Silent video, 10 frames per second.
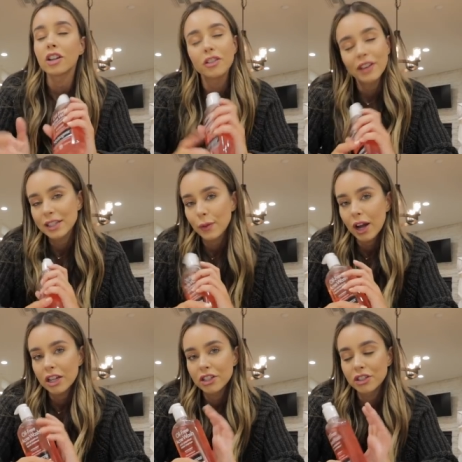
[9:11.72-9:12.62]
a good face
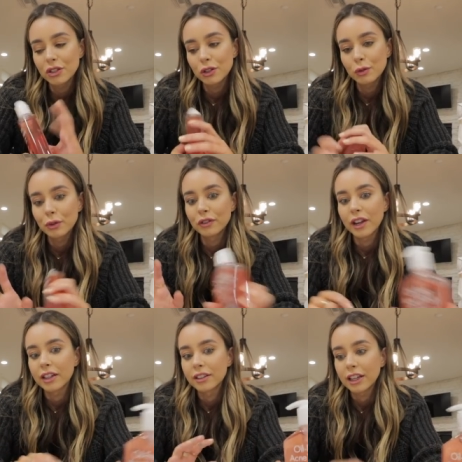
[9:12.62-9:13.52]
wash to
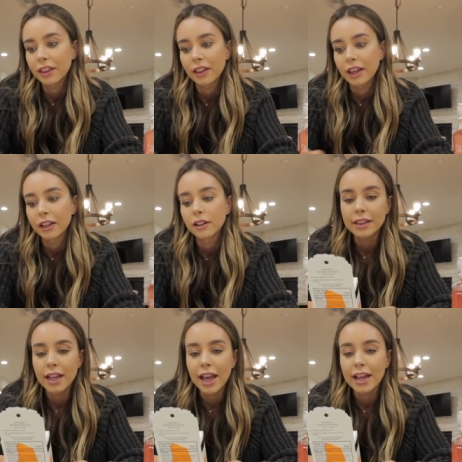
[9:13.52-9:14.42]
prevent anything.
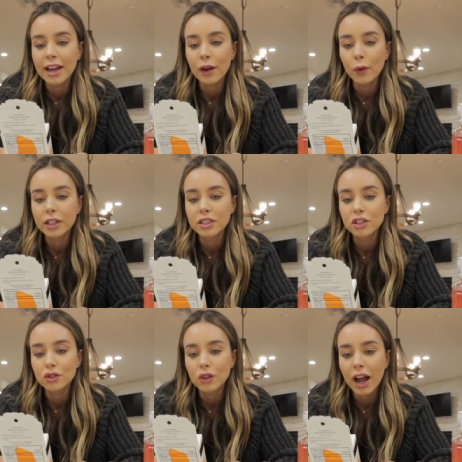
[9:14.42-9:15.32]
And then I wanted to
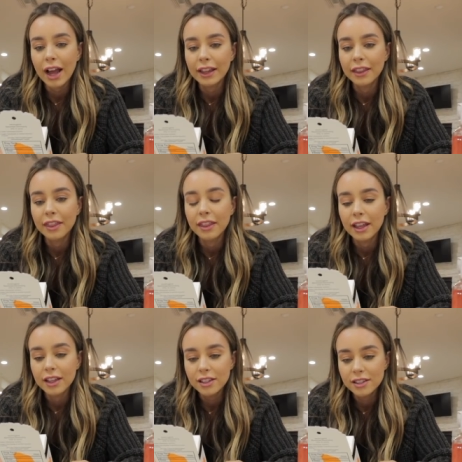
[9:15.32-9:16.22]
try
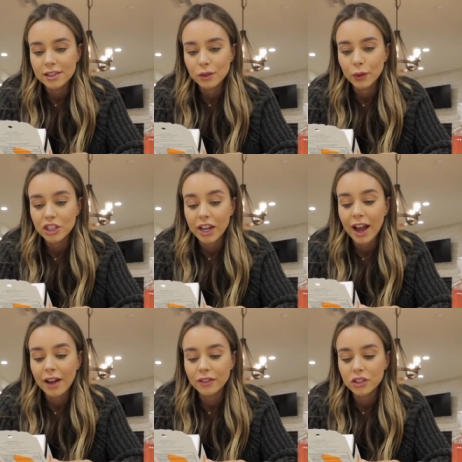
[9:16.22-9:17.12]
this, which I
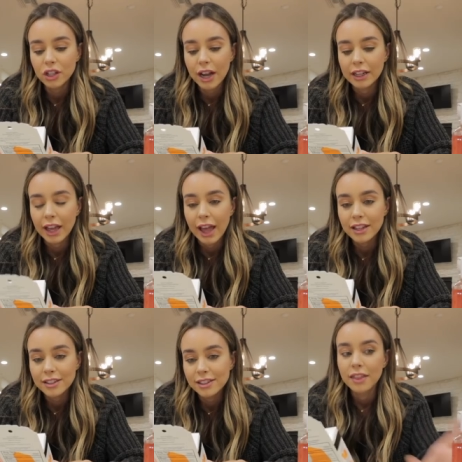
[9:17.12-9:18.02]
haven't tried
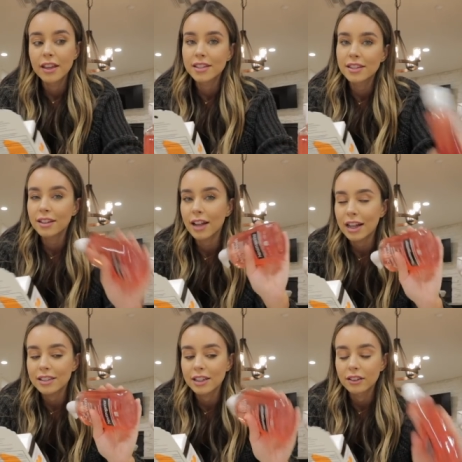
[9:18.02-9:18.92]
yet. This is a
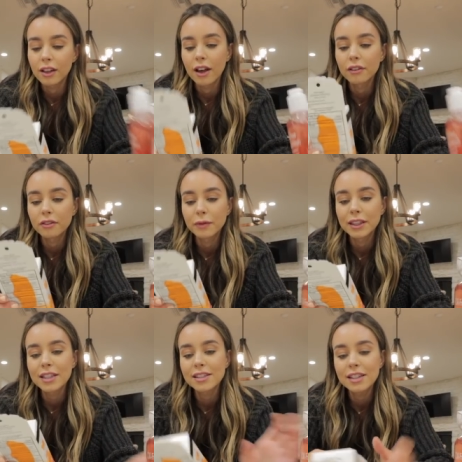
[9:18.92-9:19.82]
classic love,
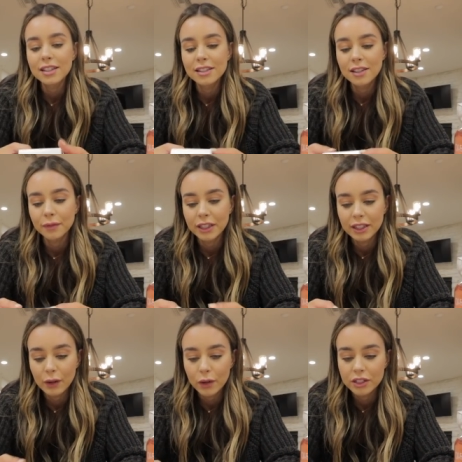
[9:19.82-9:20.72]
but this is something
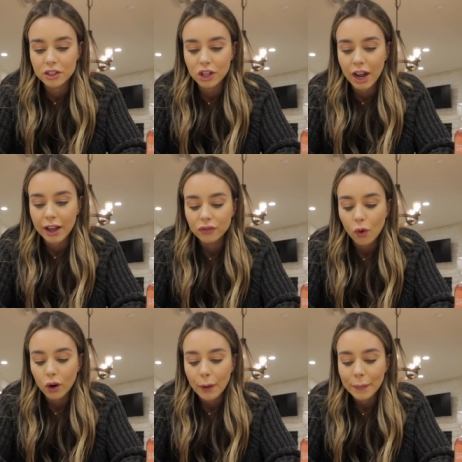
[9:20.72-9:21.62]
that I wanted to try.
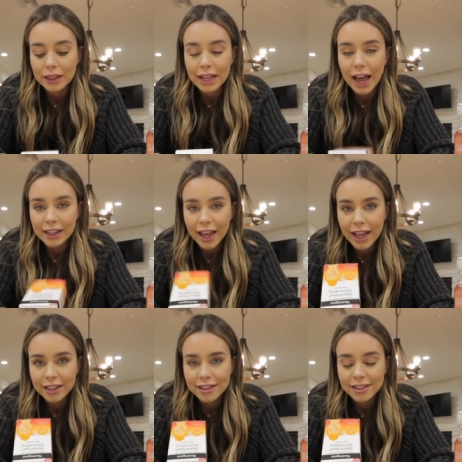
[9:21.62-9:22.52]
For
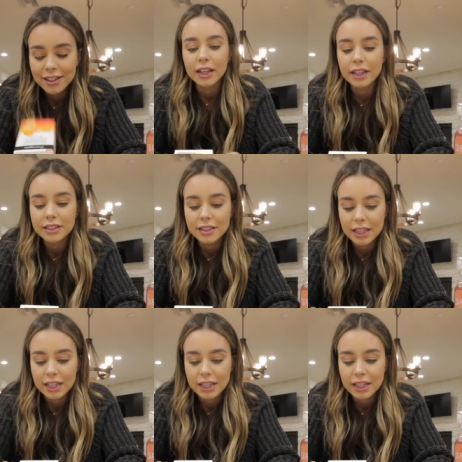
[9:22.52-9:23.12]
blackheads, it